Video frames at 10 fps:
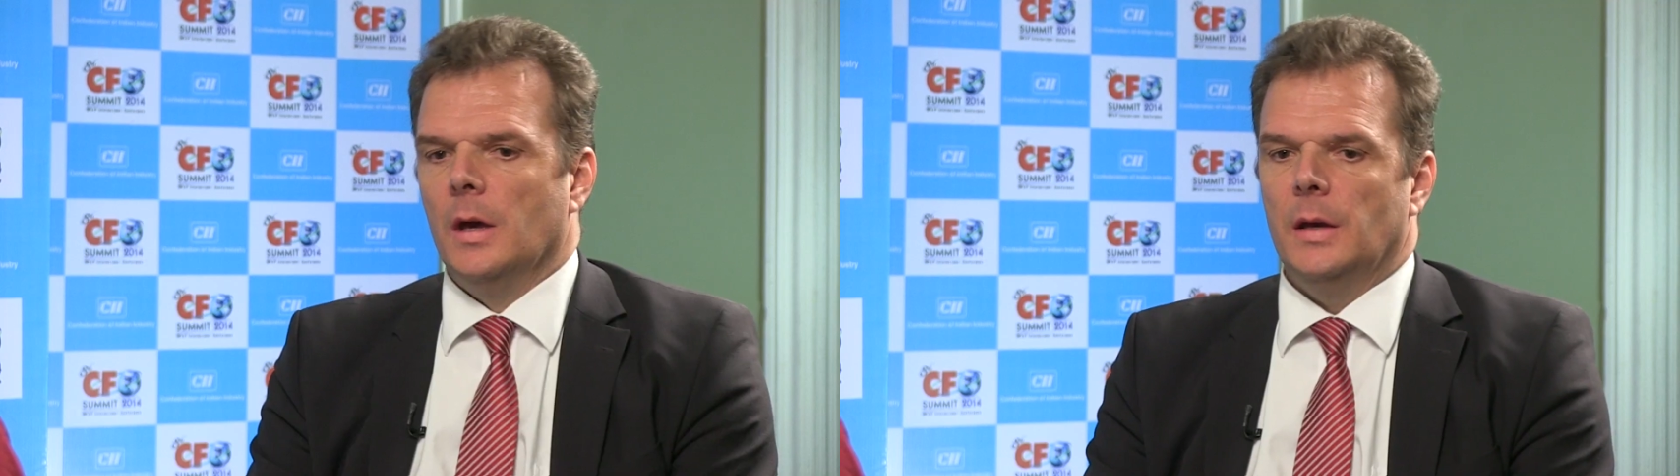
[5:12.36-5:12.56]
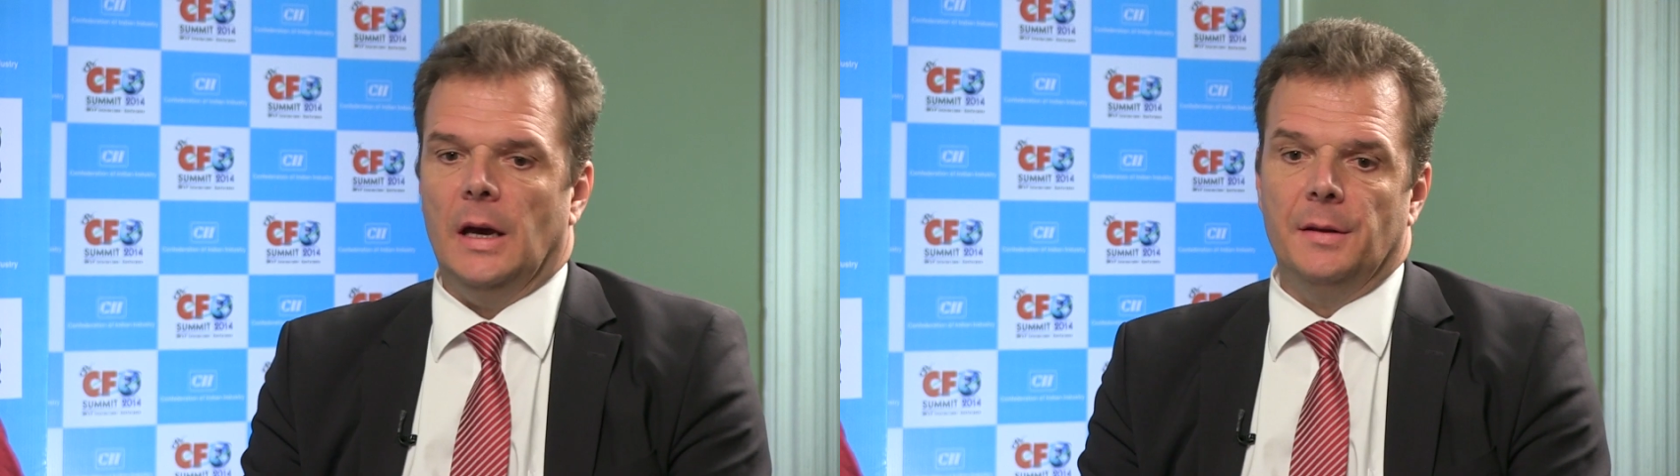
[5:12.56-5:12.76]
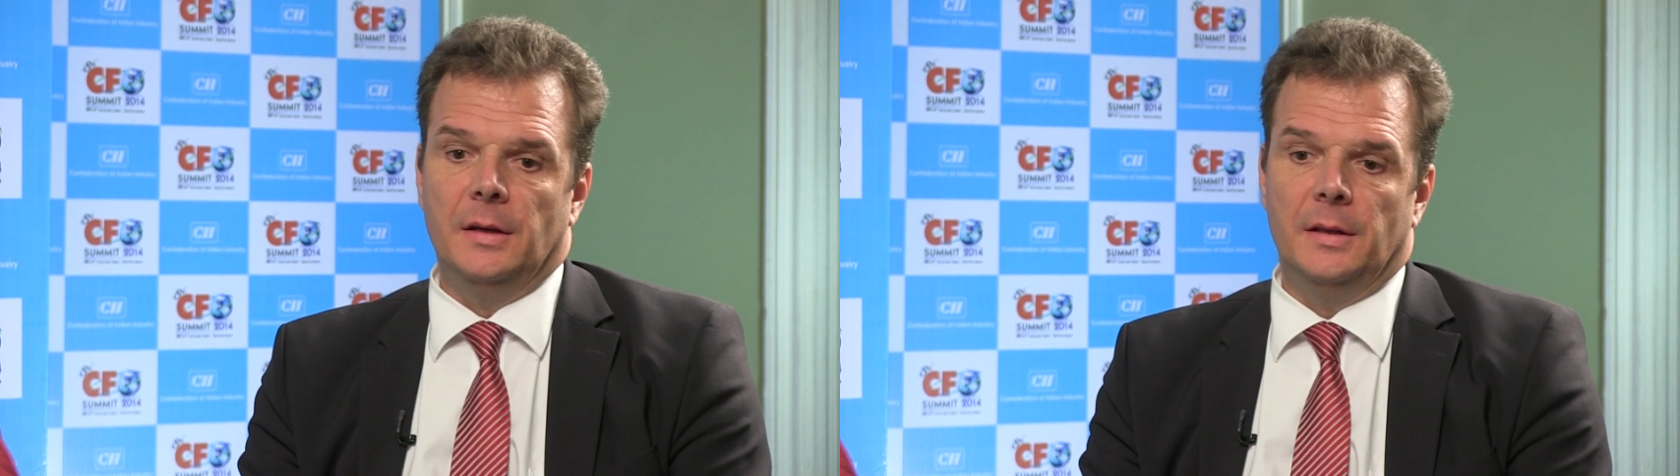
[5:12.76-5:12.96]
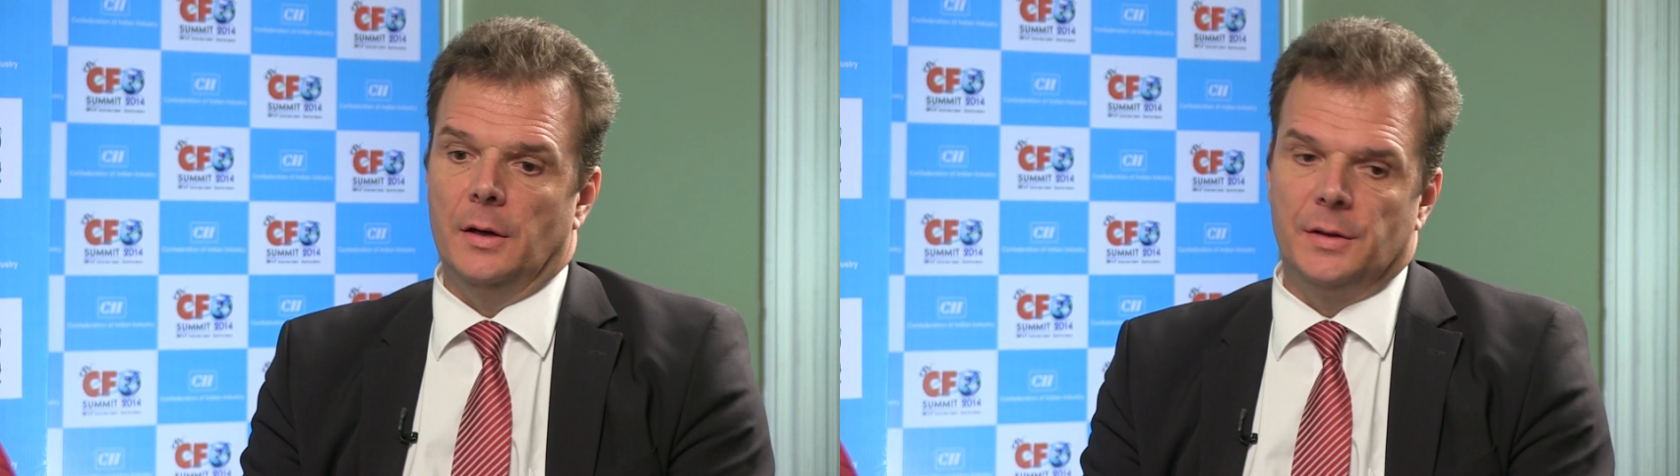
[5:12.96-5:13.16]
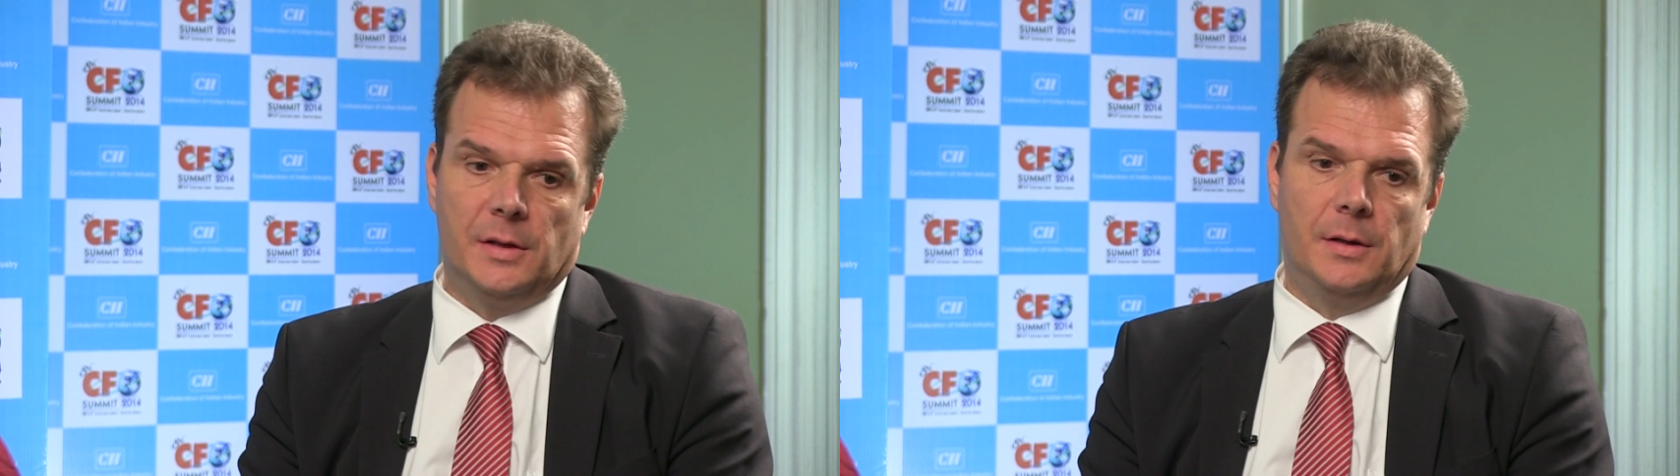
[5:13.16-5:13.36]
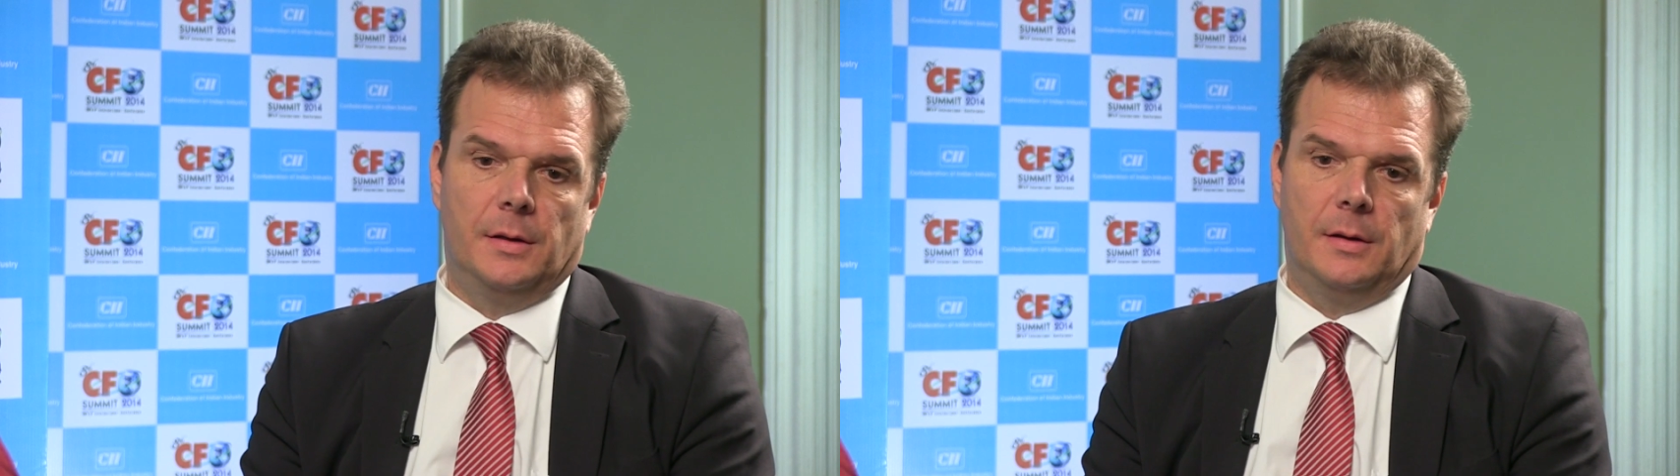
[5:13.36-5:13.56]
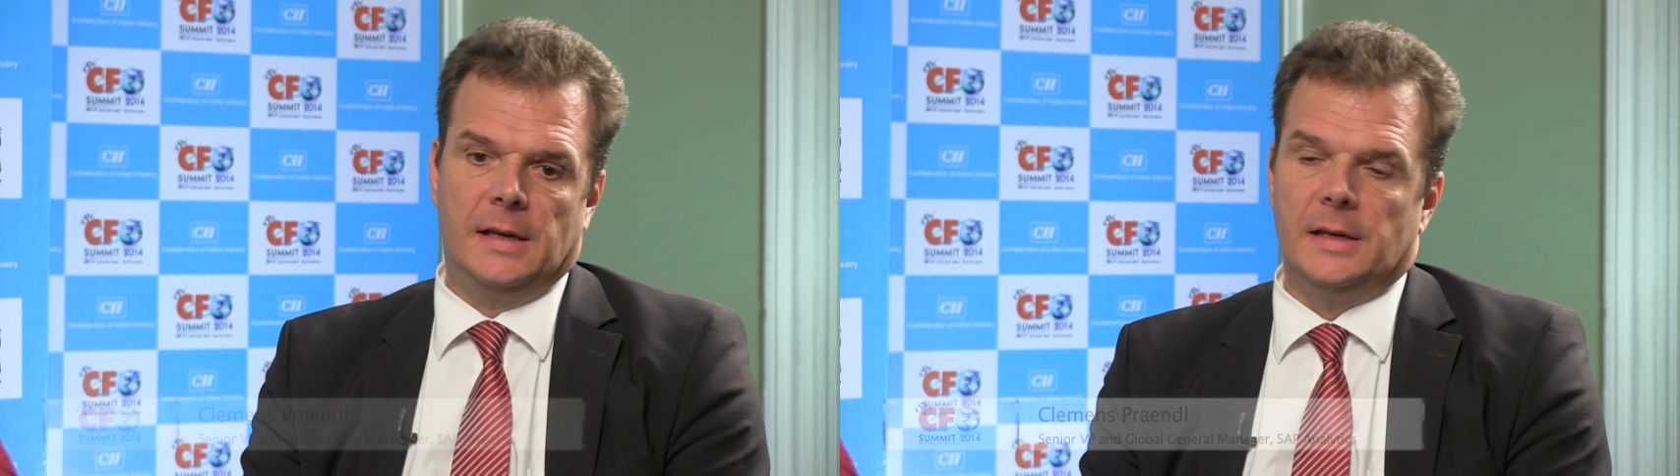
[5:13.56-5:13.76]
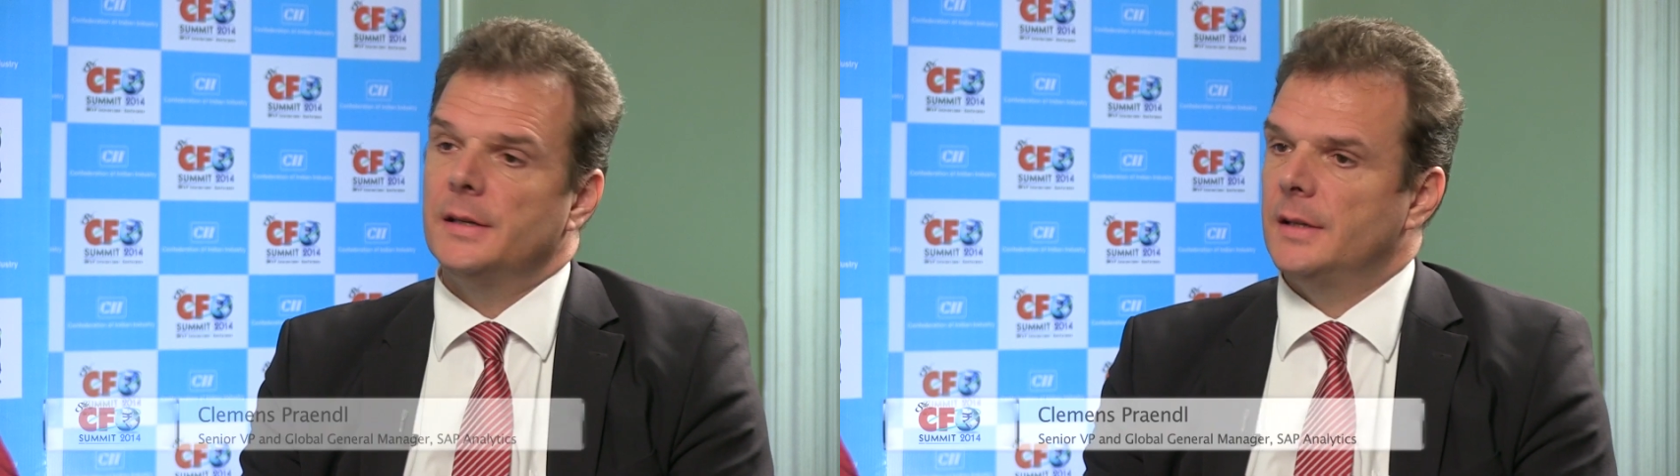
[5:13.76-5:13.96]
Yeah, I think there's a,
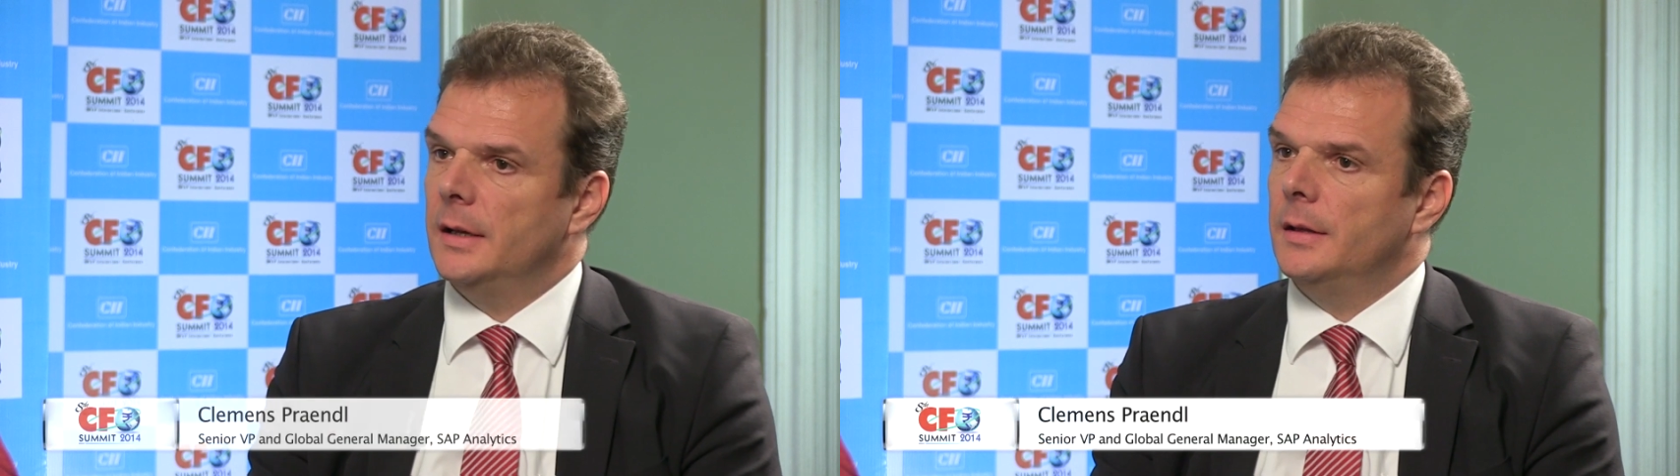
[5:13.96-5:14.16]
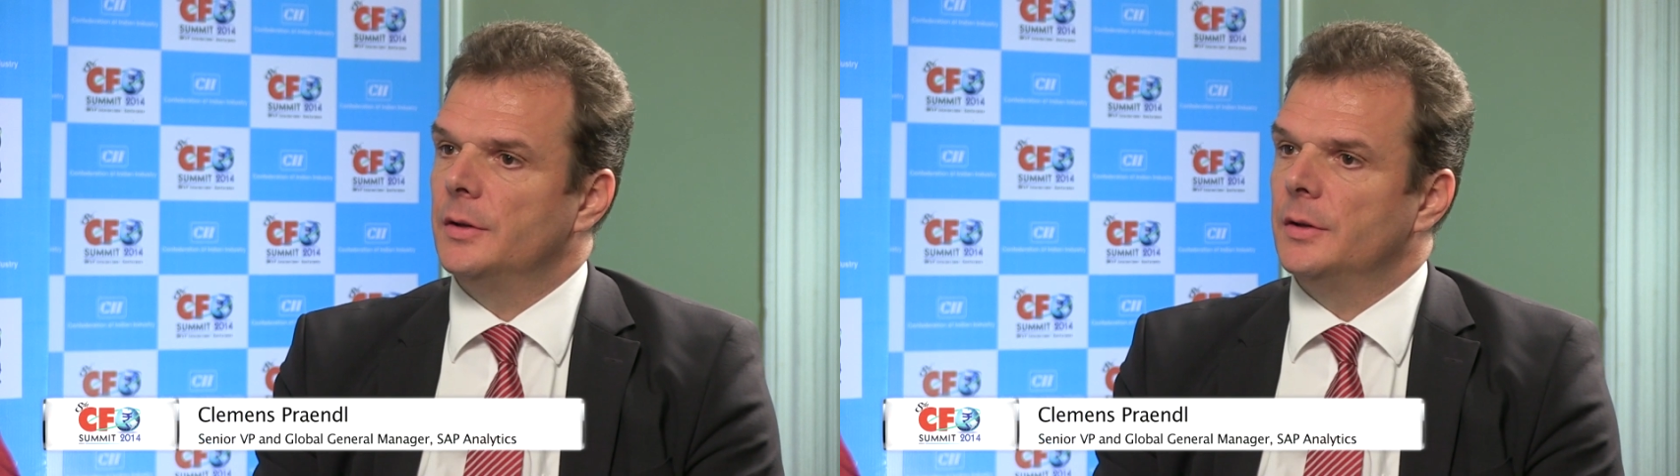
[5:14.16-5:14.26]
as I said,